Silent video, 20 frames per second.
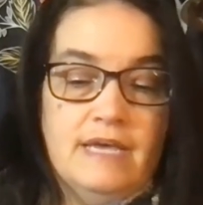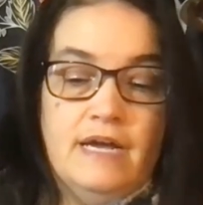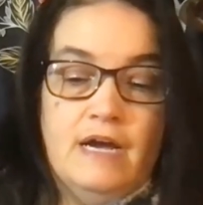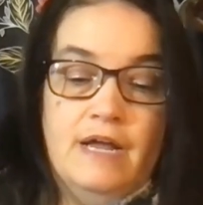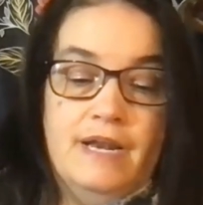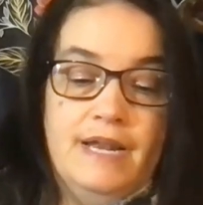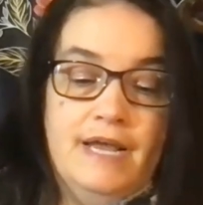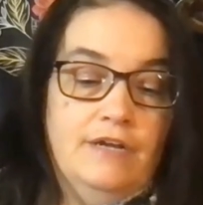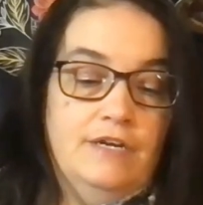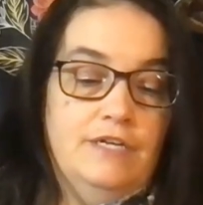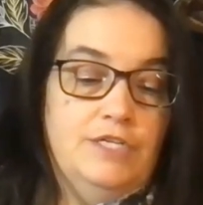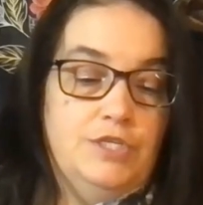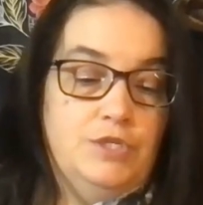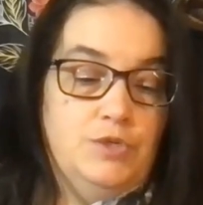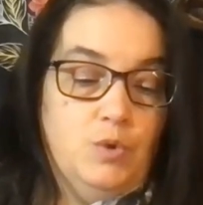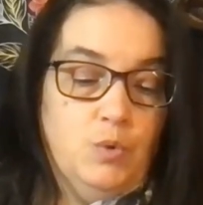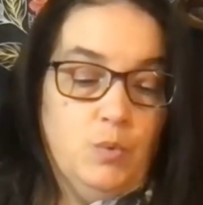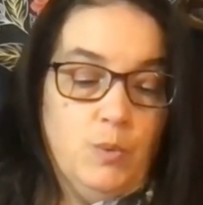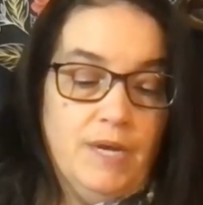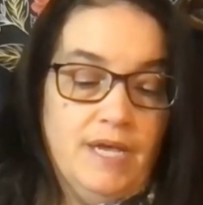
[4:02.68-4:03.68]
like on how to
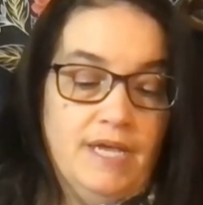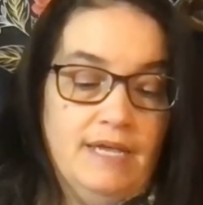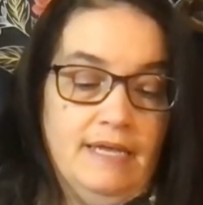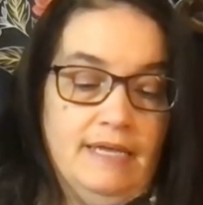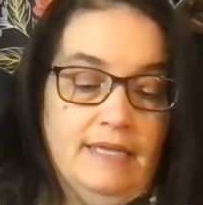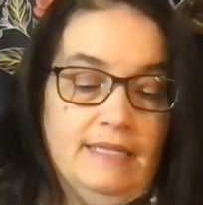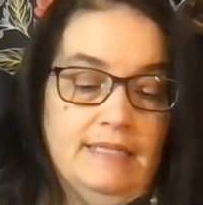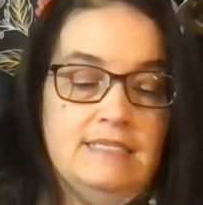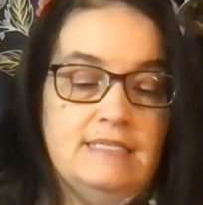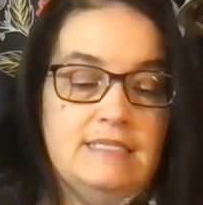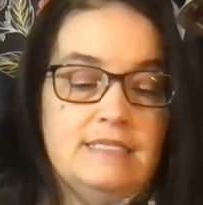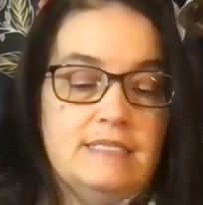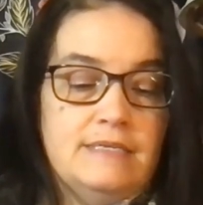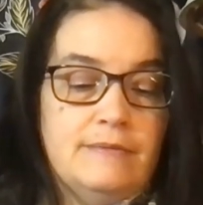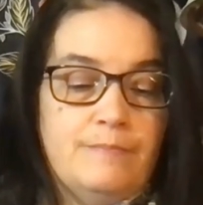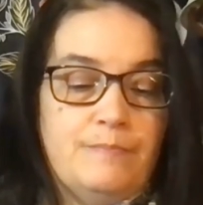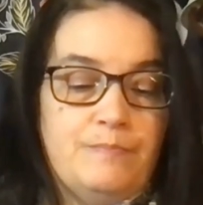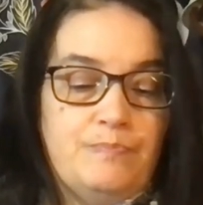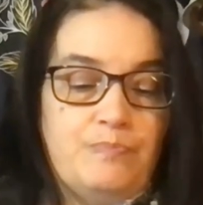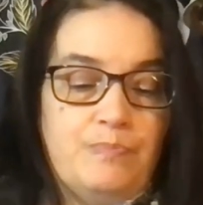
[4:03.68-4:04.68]
do grids.
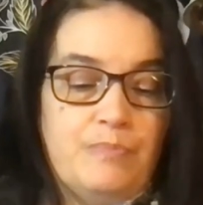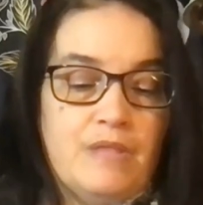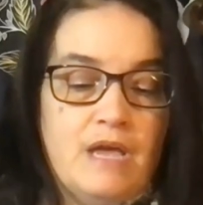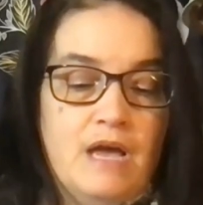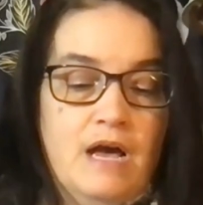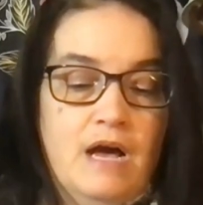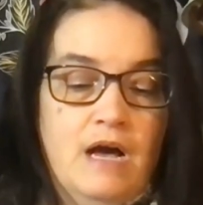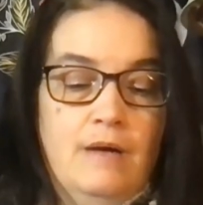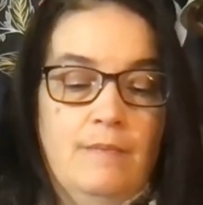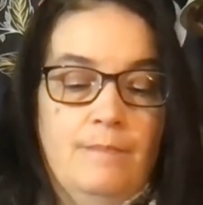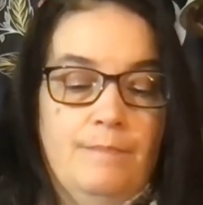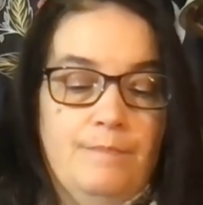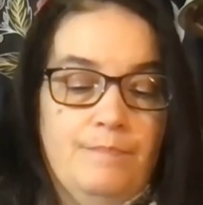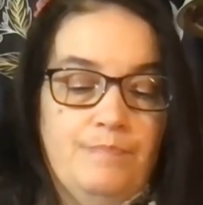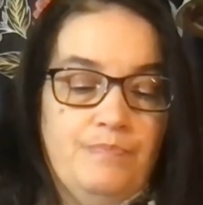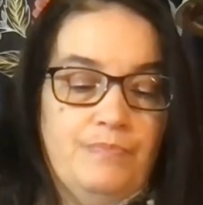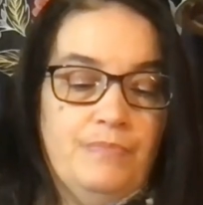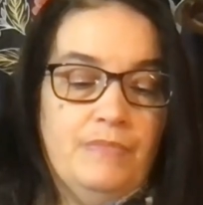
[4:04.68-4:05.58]
Um,